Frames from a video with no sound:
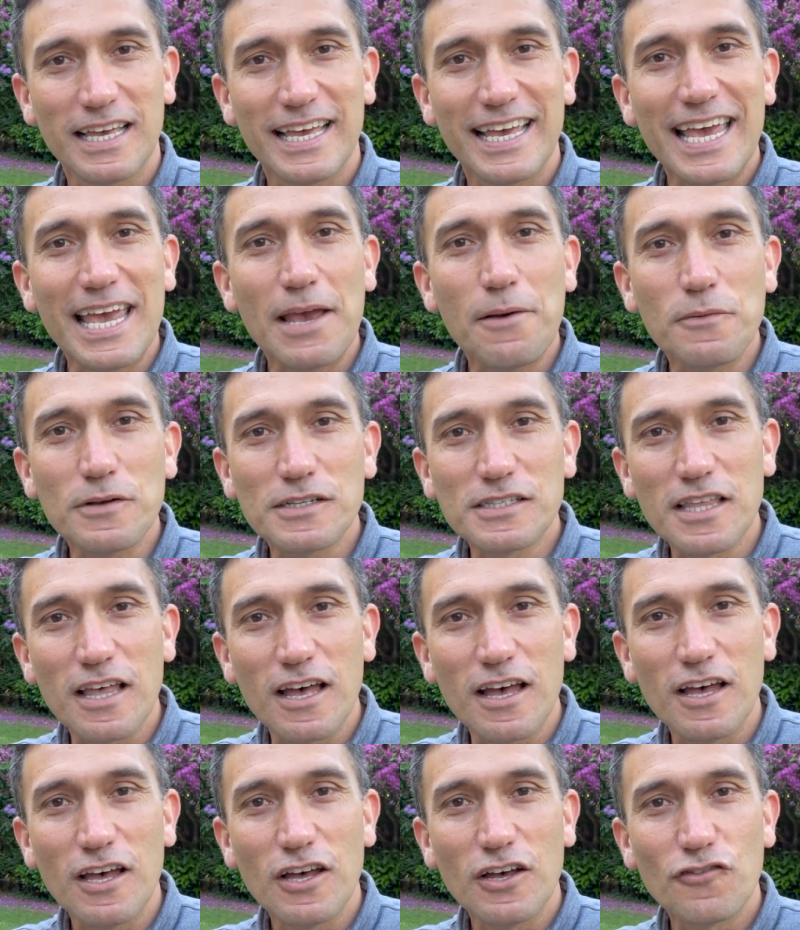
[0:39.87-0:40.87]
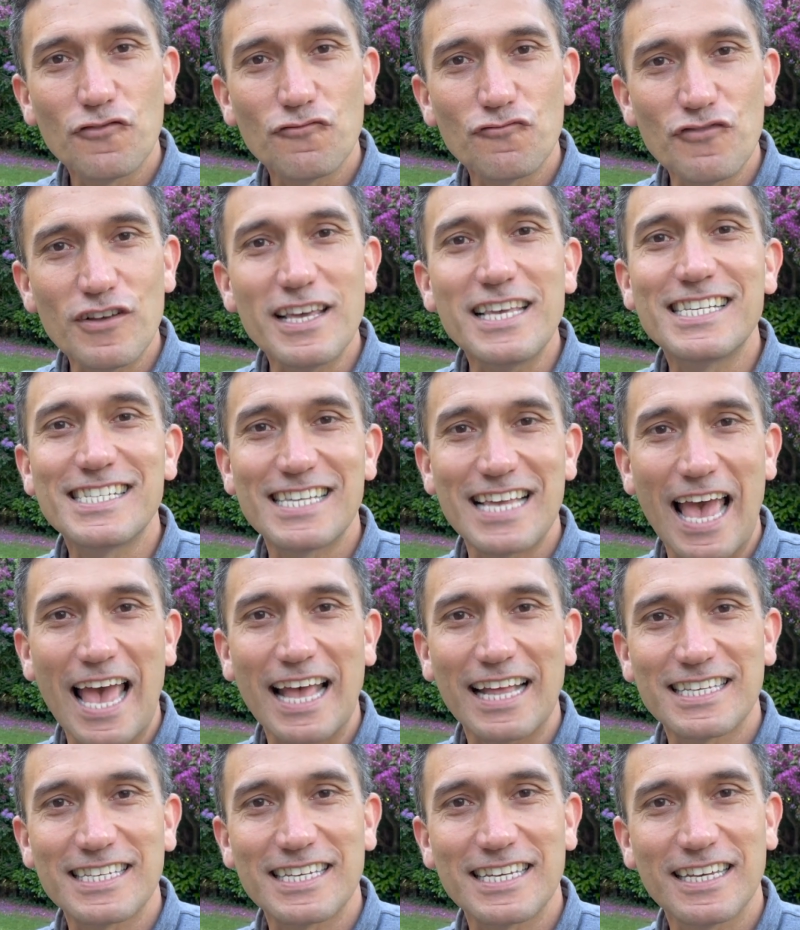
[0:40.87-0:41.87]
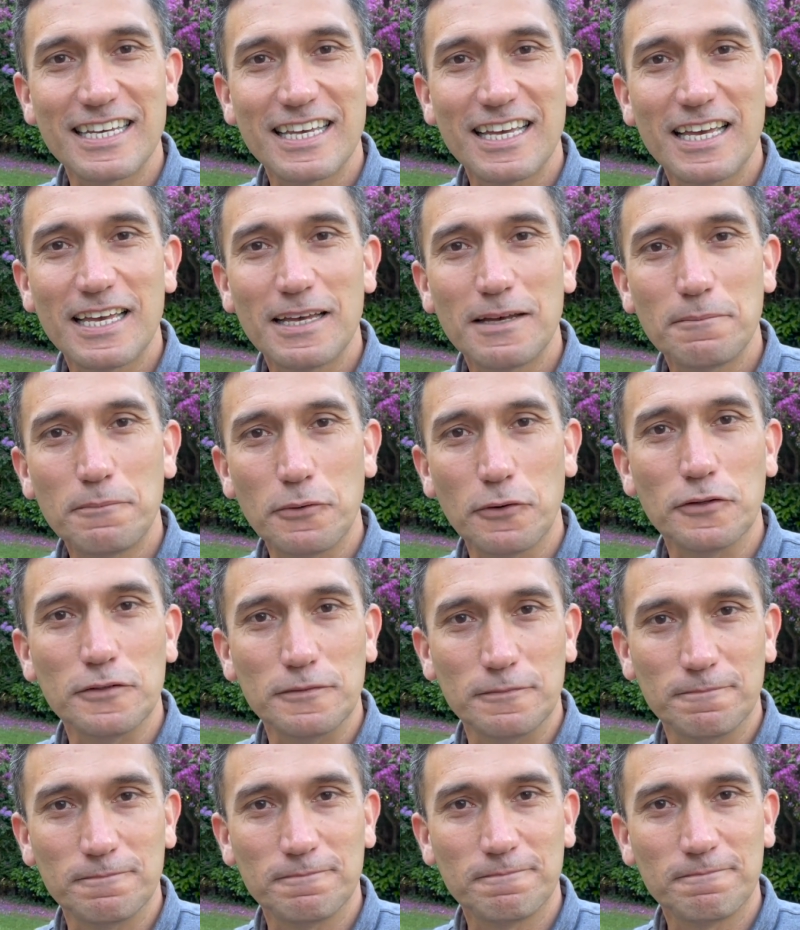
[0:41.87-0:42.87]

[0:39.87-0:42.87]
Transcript: It was the reset button.